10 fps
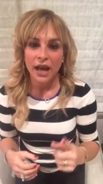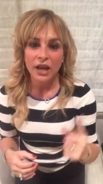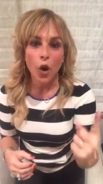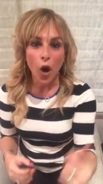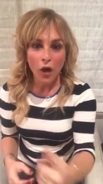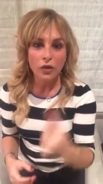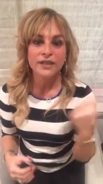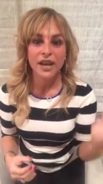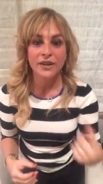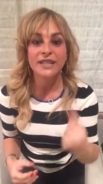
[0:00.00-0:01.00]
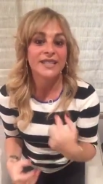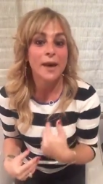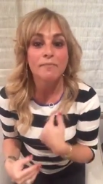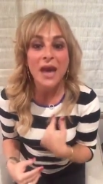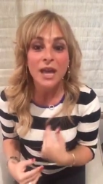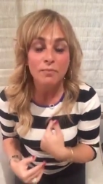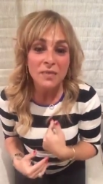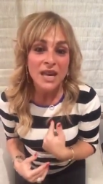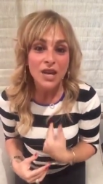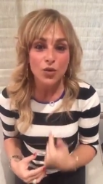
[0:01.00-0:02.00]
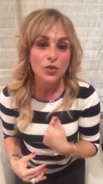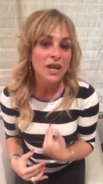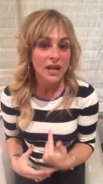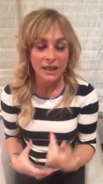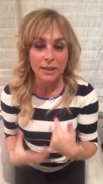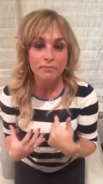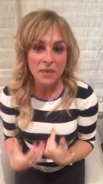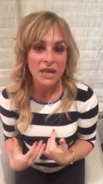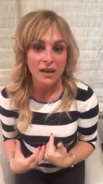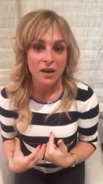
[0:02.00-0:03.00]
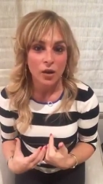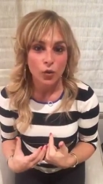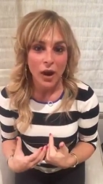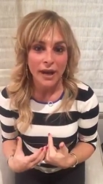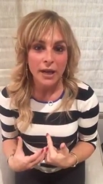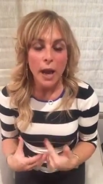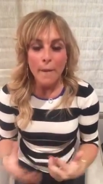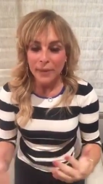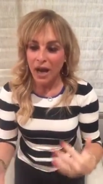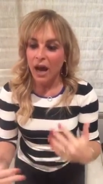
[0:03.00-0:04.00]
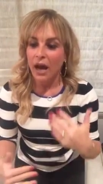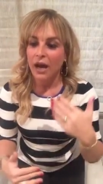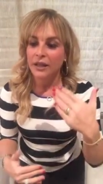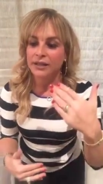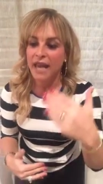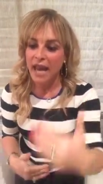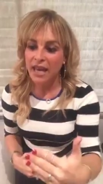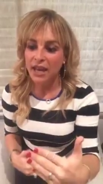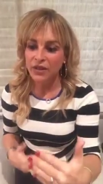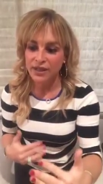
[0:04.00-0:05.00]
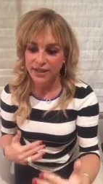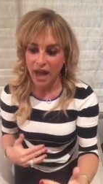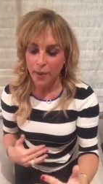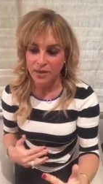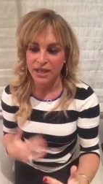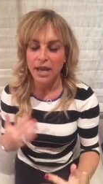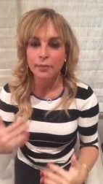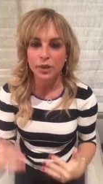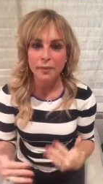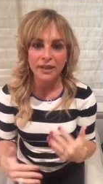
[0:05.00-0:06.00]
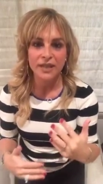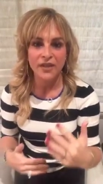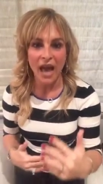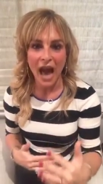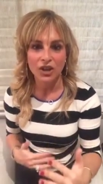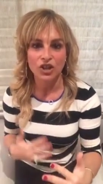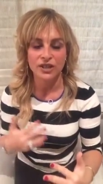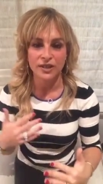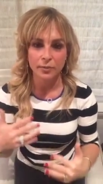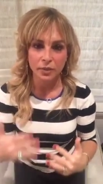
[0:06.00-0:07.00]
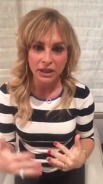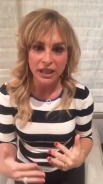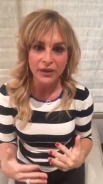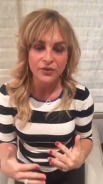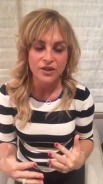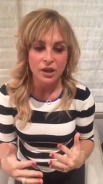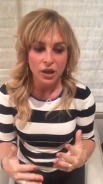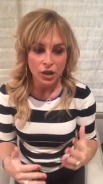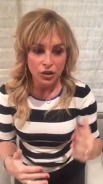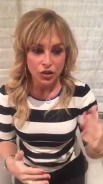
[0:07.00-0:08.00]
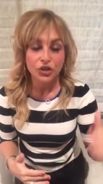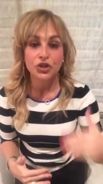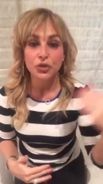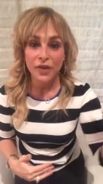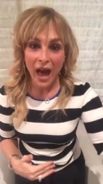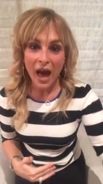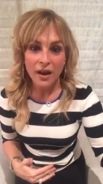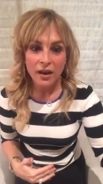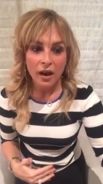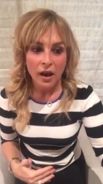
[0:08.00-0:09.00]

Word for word: in all those areas that make me uniquely me, right? But taking the steps and implementing the actions and the beliefs to do that